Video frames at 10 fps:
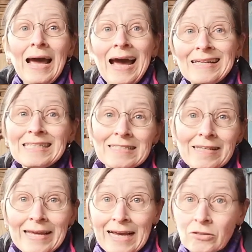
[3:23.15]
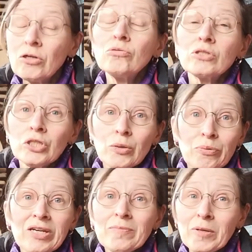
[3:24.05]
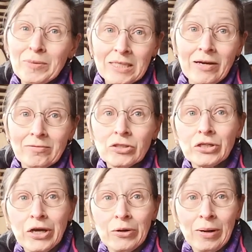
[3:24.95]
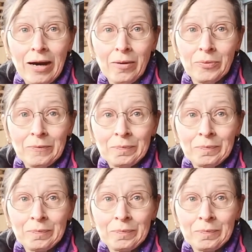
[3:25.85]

and as they get older your premium is going to go up.